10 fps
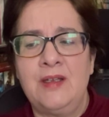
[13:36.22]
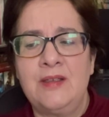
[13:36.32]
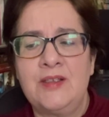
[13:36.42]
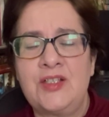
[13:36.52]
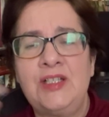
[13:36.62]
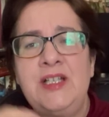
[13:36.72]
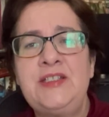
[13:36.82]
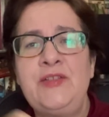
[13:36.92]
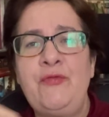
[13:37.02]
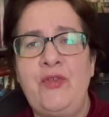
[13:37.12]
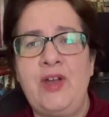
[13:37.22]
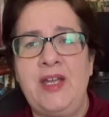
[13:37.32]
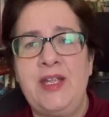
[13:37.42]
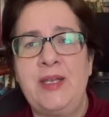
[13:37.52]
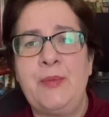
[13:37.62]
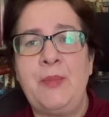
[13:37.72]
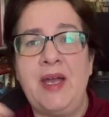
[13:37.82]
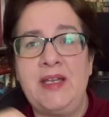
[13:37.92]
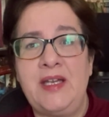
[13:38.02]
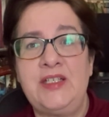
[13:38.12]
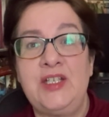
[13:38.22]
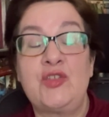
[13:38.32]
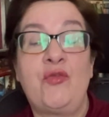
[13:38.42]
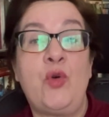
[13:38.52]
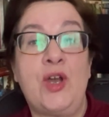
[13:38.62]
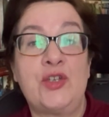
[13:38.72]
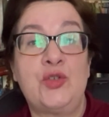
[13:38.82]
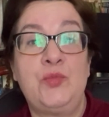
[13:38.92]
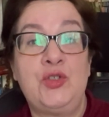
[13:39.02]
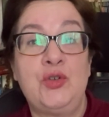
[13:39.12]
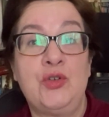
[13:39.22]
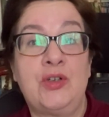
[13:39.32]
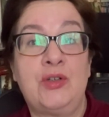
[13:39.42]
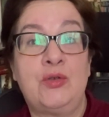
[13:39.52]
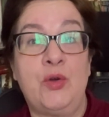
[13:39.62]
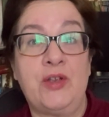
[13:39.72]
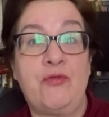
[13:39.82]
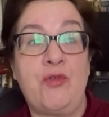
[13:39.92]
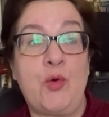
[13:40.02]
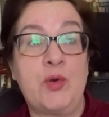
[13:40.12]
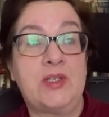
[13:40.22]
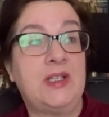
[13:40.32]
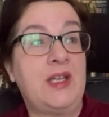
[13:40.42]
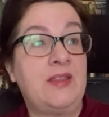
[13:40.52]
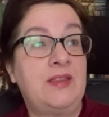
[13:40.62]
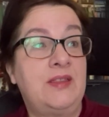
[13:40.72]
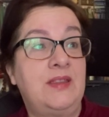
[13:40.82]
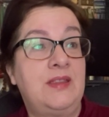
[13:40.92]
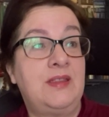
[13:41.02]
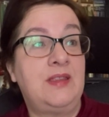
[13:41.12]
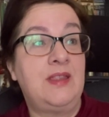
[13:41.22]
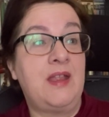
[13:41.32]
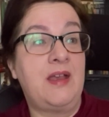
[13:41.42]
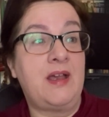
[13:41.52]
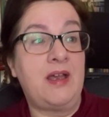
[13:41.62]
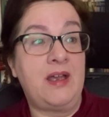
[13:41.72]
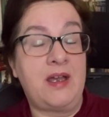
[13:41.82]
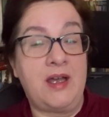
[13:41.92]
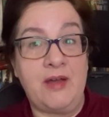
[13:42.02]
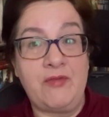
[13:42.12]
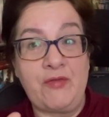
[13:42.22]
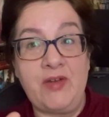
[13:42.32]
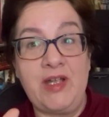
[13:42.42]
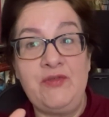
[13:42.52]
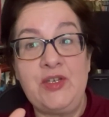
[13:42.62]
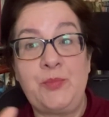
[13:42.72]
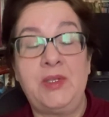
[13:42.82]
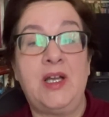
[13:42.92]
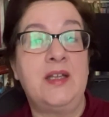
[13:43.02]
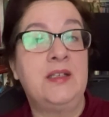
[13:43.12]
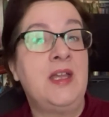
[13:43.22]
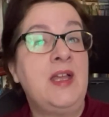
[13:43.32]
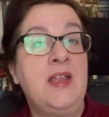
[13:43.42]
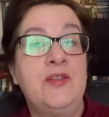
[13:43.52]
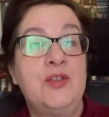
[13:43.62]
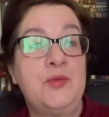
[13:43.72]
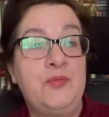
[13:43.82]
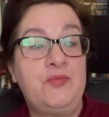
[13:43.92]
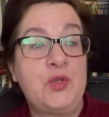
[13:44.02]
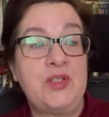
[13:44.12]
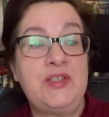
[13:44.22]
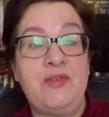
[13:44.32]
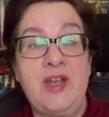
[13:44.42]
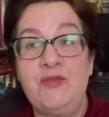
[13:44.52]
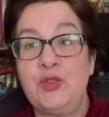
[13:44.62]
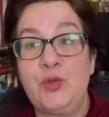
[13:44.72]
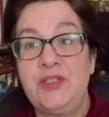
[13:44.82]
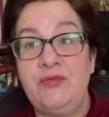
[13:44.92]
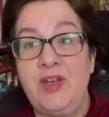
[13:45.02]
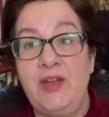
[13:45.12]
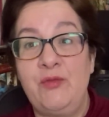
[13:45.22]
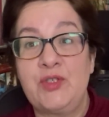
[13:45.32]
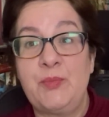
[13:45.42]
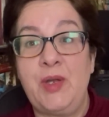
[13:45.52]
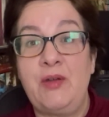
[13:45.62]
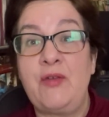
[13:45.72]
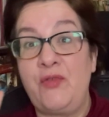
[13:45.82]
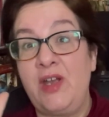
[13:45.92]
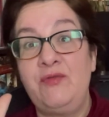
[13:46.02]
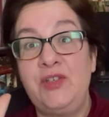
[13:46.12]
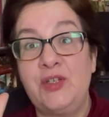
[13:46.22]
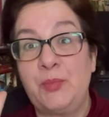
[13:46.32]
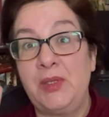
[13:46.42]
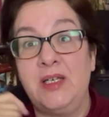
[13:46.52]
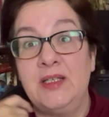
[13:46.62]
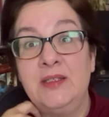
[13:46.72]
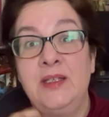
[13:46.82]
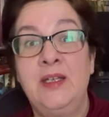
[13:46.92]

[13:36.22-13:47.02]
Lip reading: solidifying my ideas of what I should be doing going forward. Like, I have a 5-year plan. The 25 and 25 was about a 5-year plan.